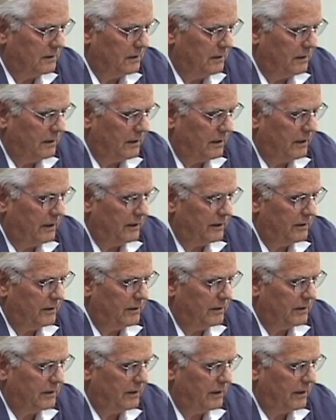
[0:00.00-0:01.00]
Night
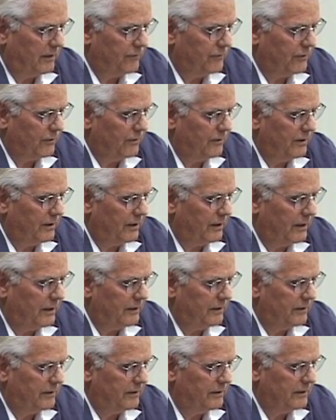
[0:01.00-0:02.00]
after
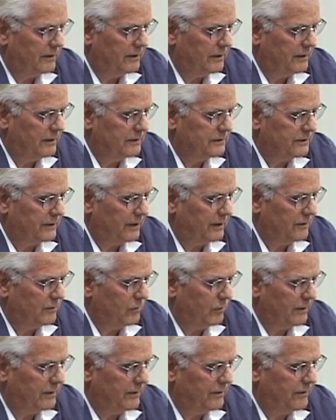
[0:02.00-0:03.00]
night, his head
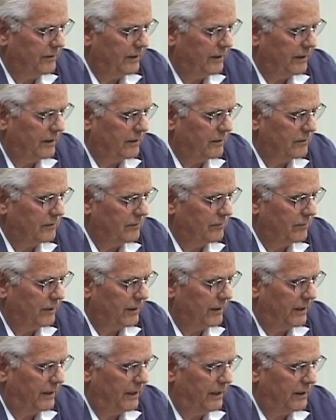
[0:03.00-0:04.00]
went down
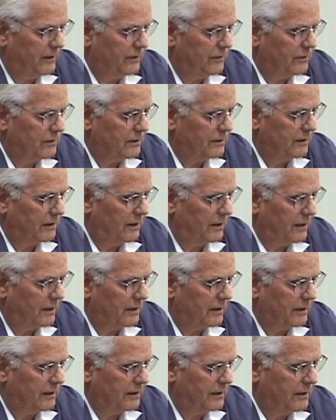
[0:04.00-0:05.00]
by eight
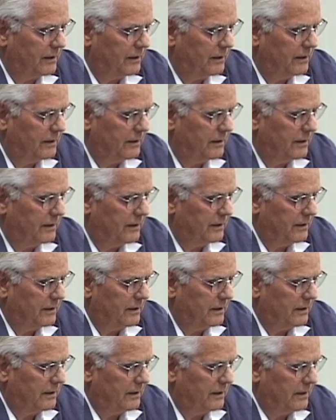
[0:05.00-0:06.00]
o'clock,
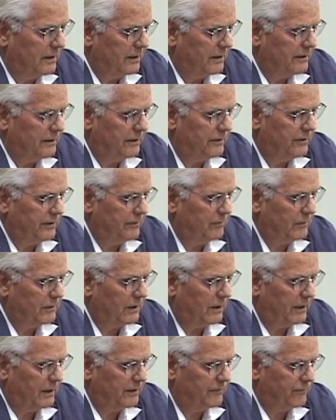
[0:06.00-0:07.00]
and the dim
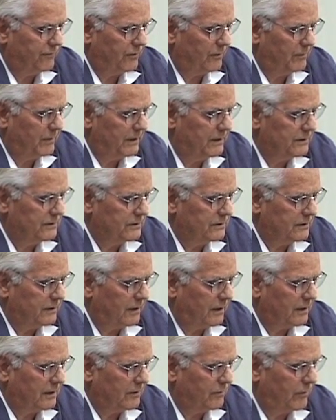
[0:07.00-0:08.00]
light from his
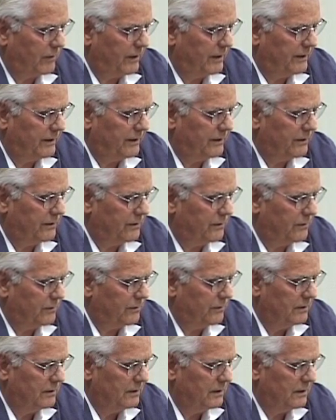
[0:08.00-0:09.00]
clock
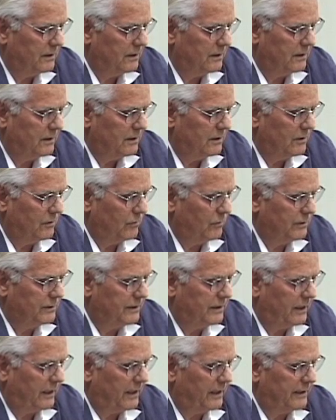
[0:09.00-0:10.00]
radio
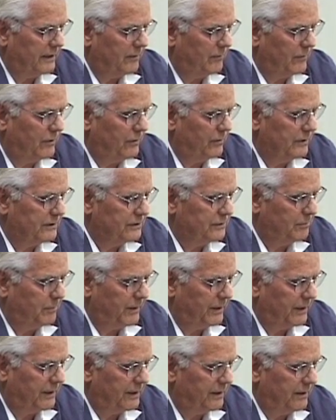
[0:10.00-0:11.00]
would guide him to his
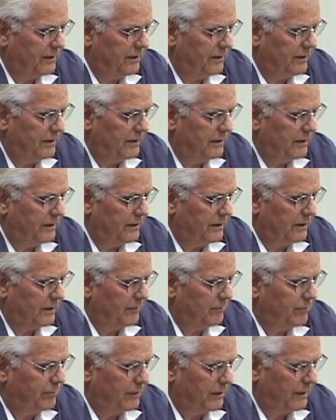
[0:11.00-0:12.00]
bed
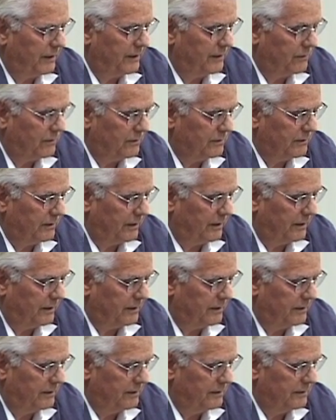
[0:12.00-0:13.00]
and play all night.